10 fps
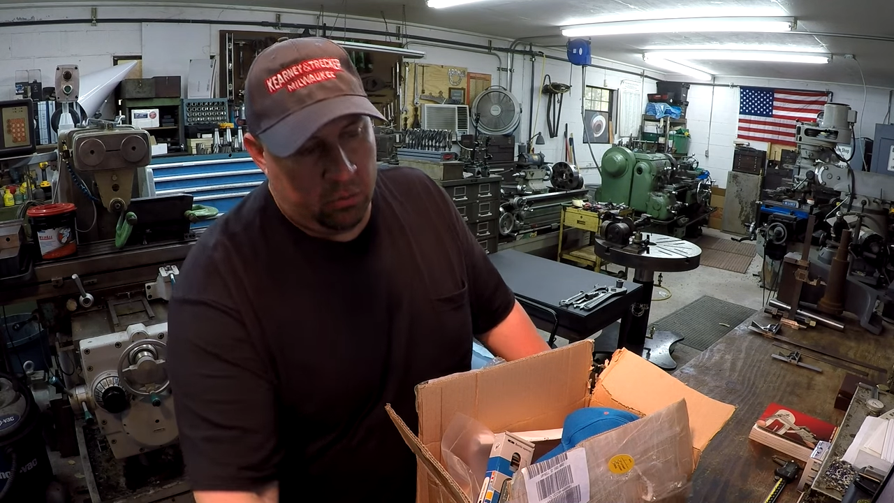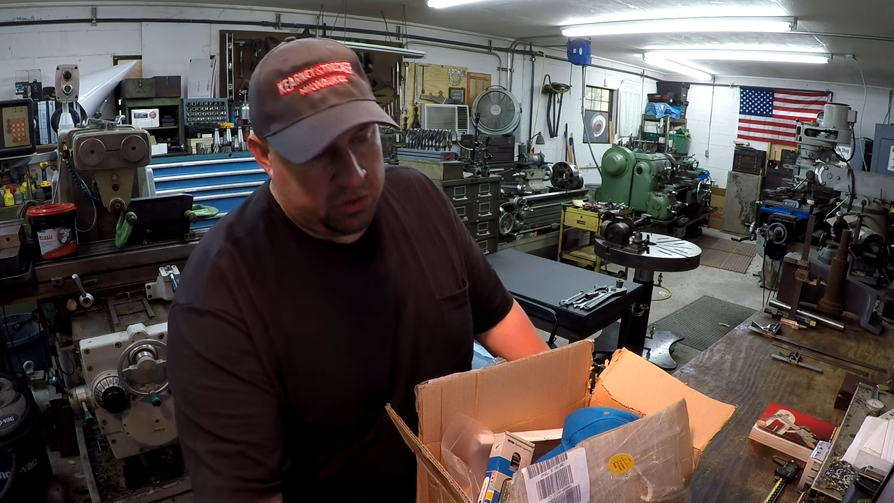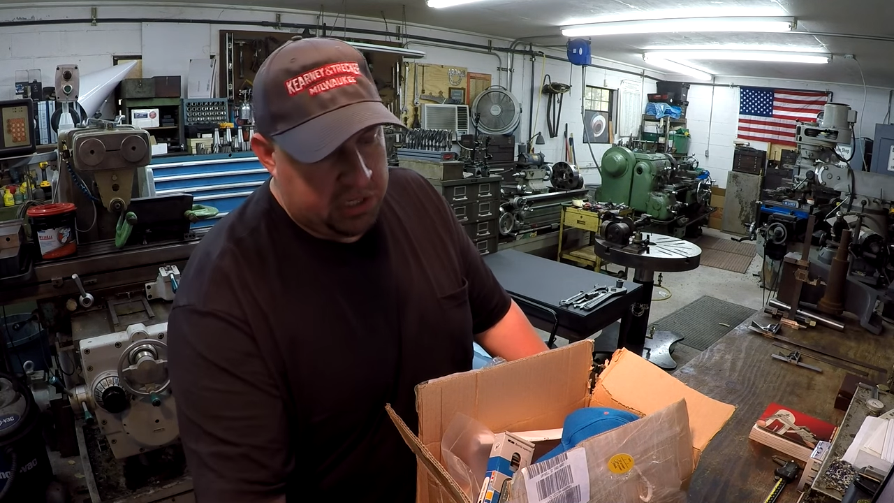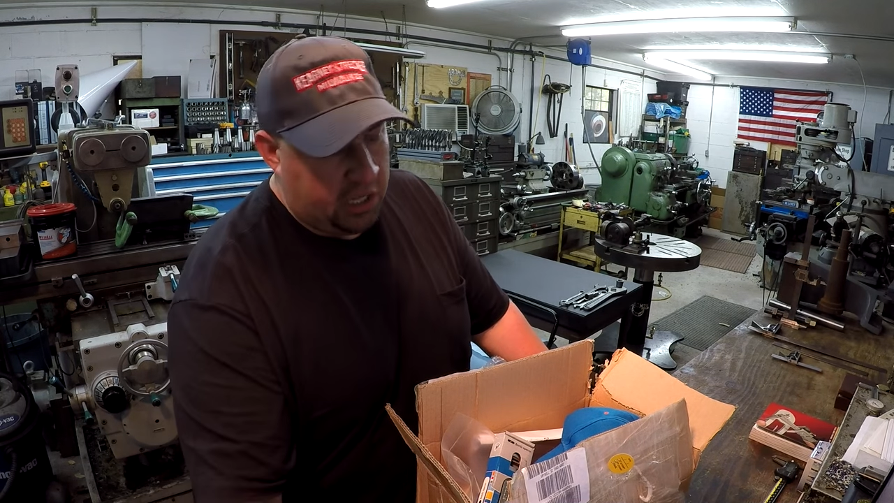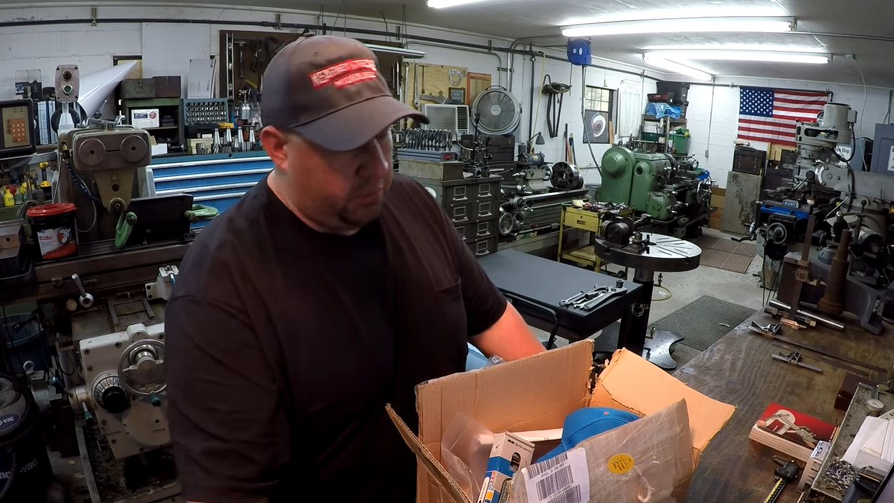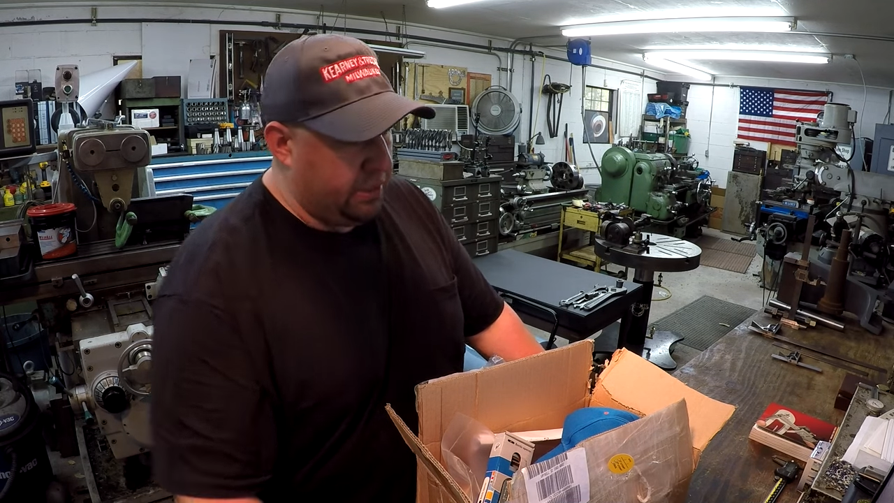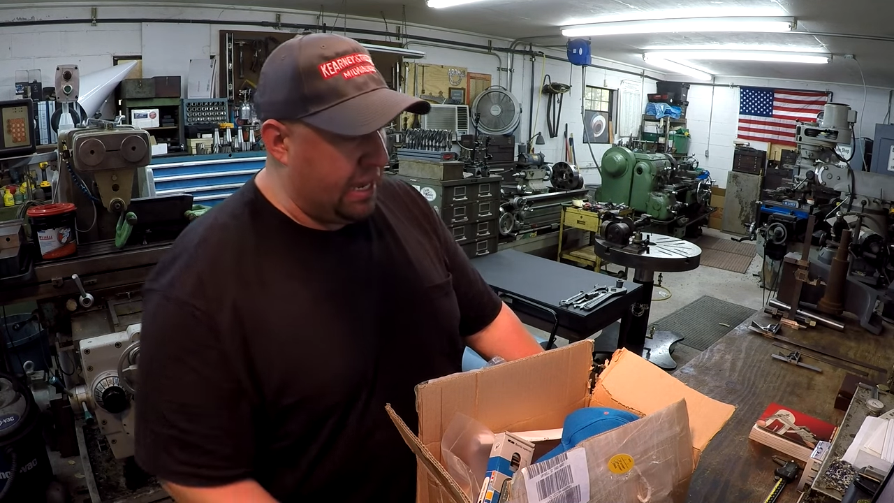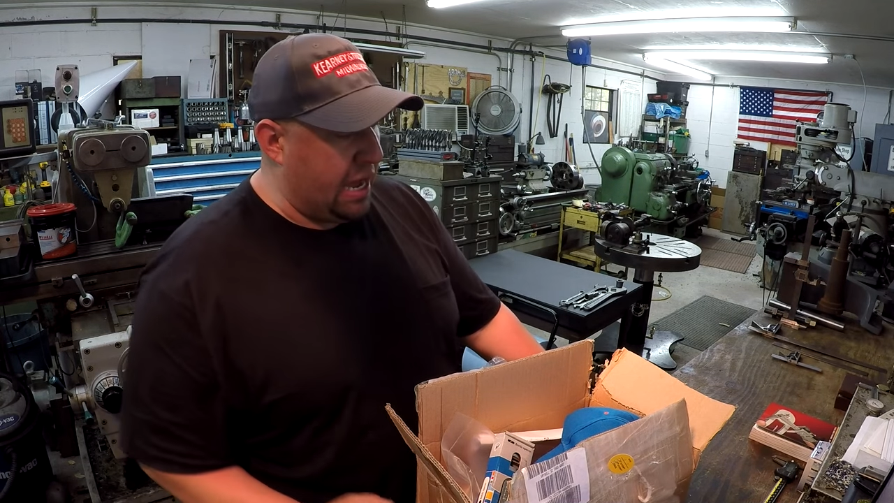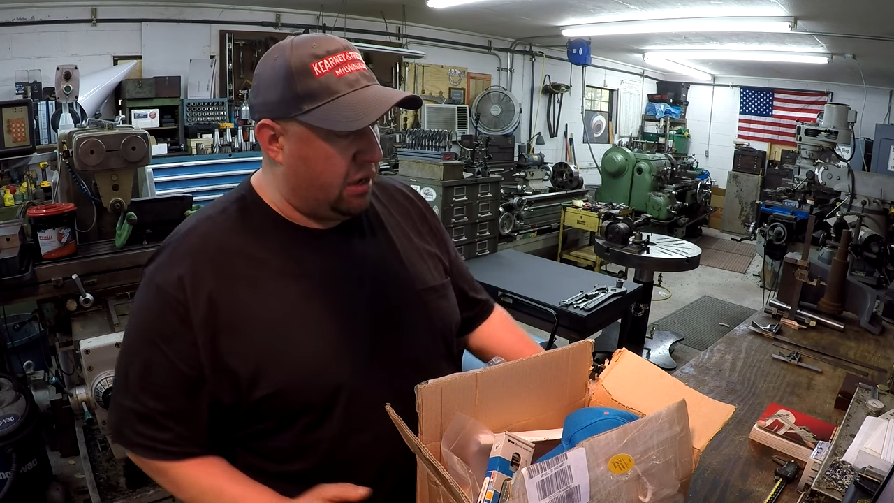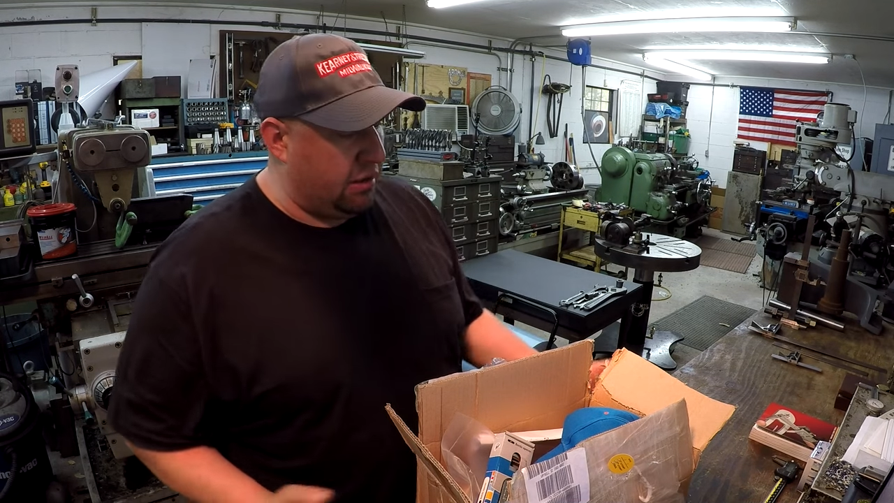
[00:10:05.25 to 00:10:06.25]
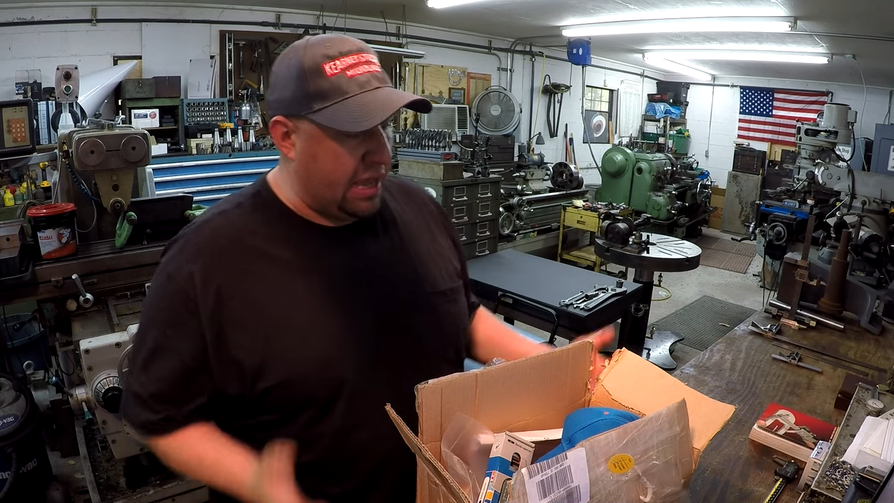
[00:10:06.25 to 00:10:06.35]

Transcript: was telling me how